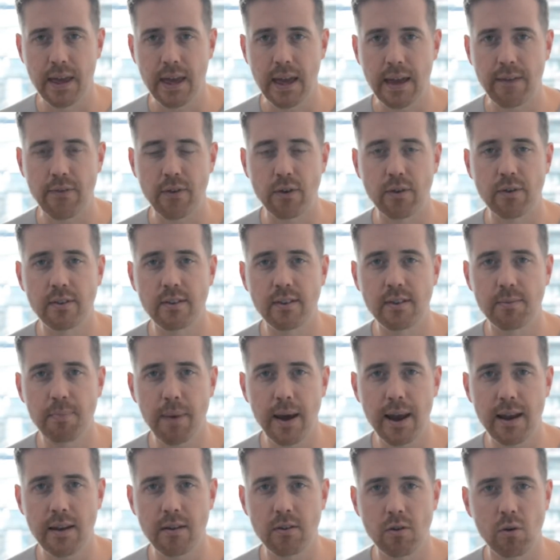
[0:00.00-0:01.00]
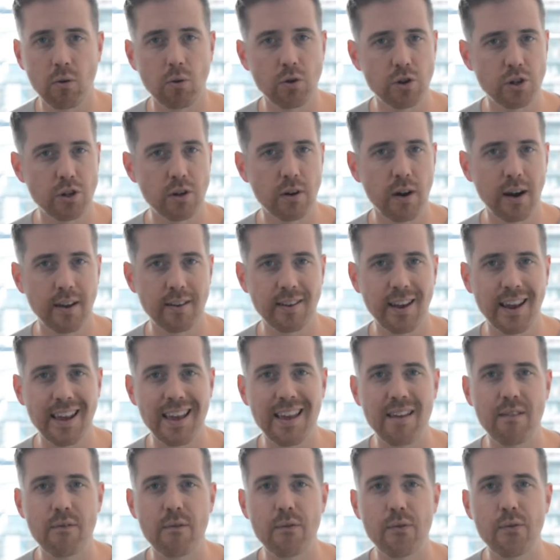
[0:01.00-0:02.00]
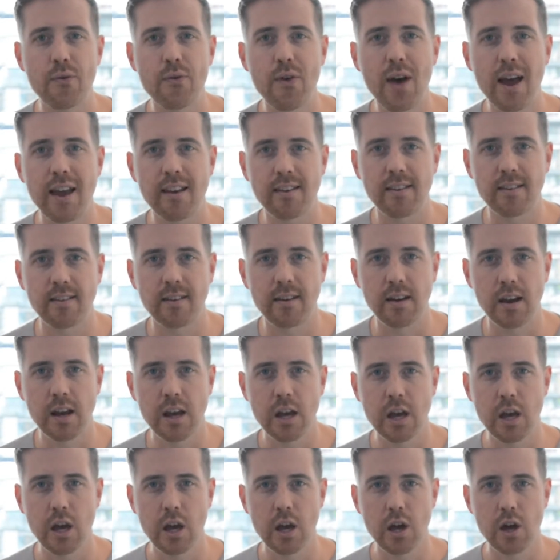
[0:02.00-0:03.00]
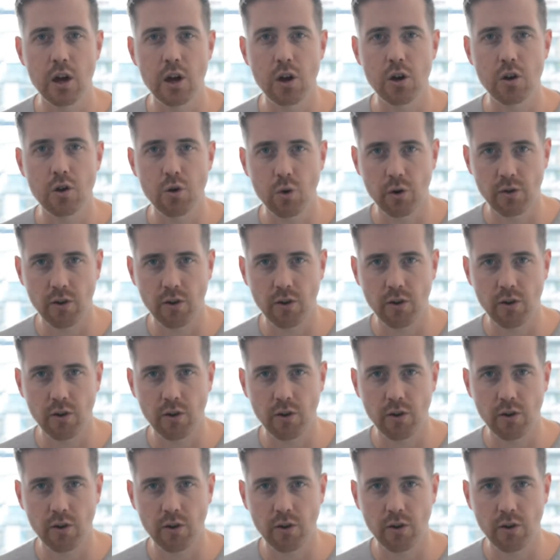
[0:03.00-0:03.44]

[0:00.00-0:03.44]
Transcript: if you spend, or should I say, invest your